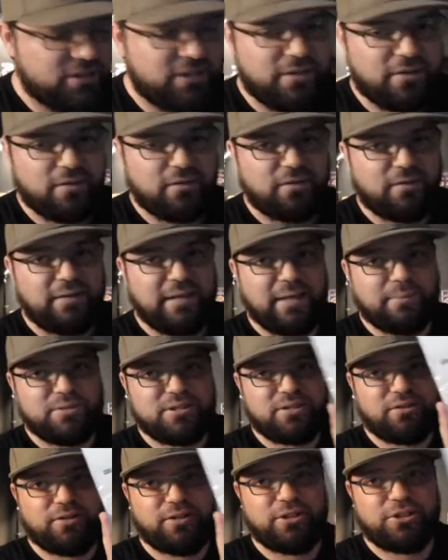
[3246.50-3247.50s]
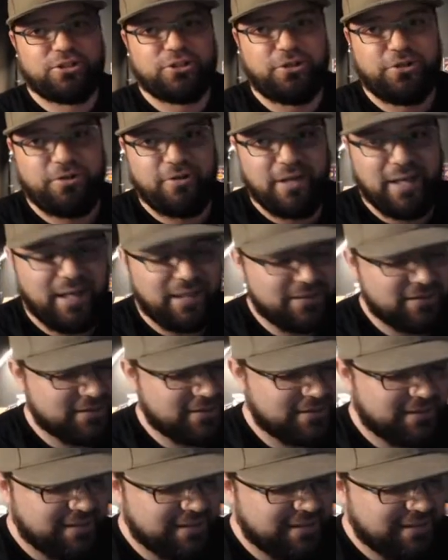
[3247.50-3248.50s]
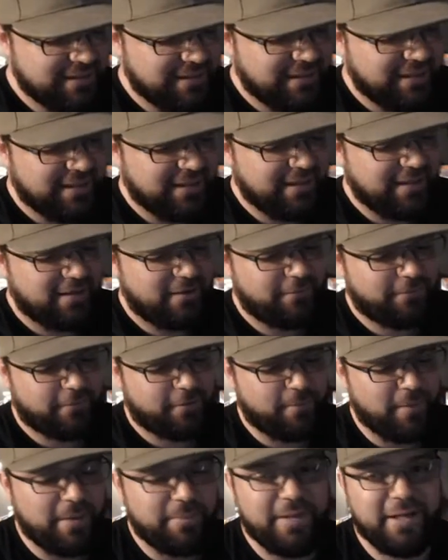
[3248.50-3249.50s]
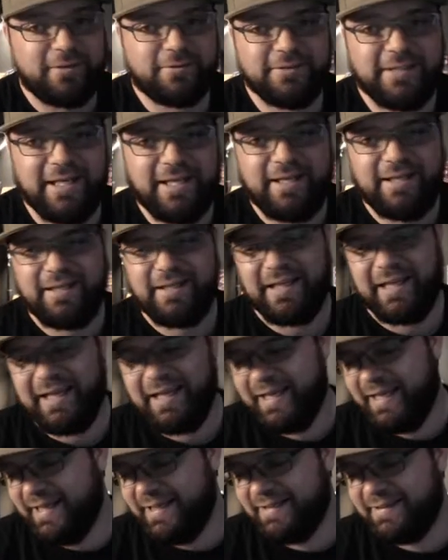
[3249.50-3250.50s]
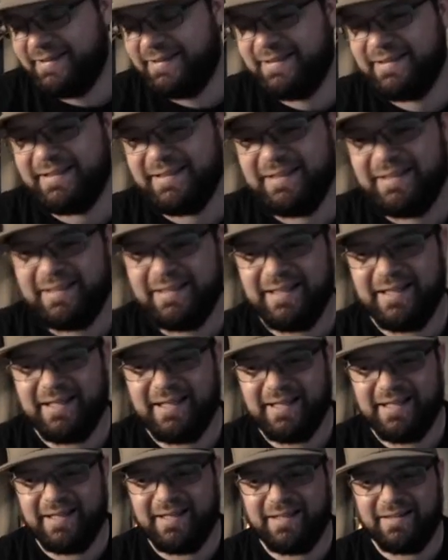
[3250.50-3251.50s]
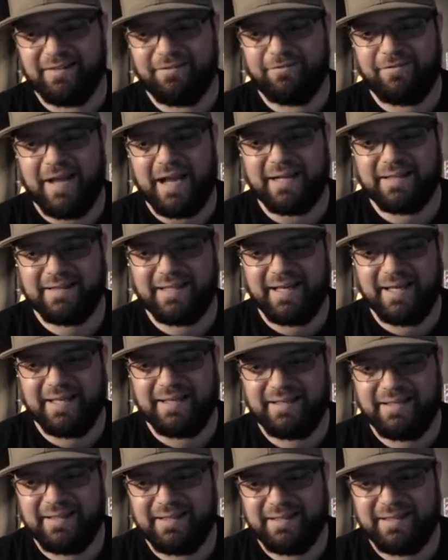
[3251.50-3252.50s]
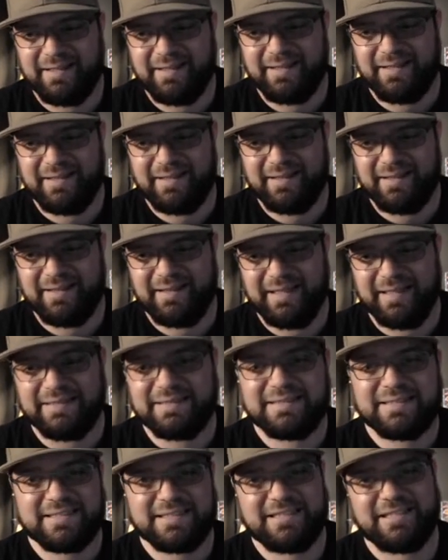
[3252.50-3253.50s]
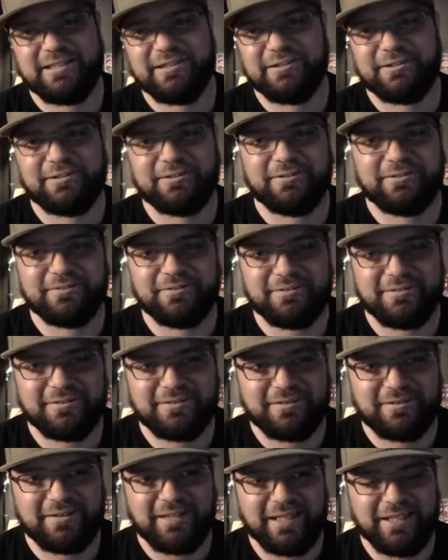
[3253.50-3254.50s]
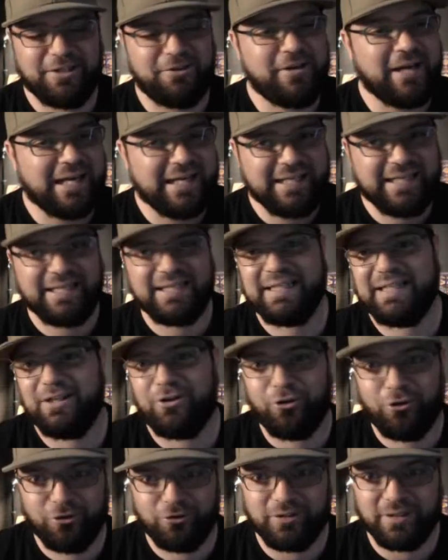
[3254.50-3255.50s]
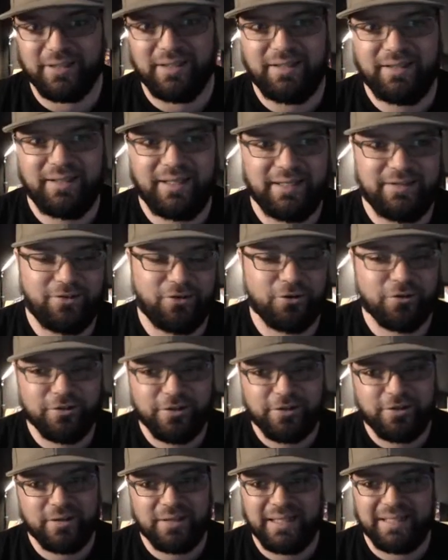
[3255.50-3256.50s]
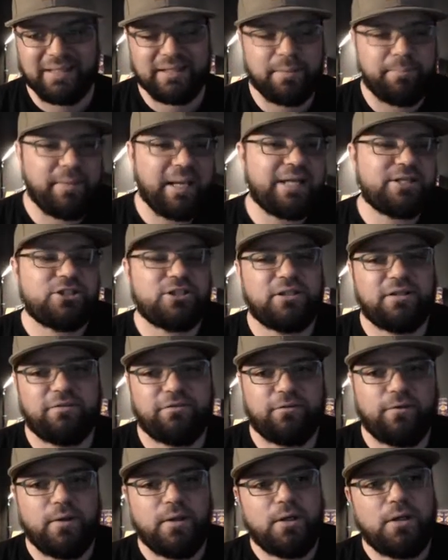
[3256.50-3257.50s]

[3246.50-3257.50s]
here that I'm still going to show you guys for my mail day, and the fact that it's still, like, you got to get in it early. And the earlier, like, imagine if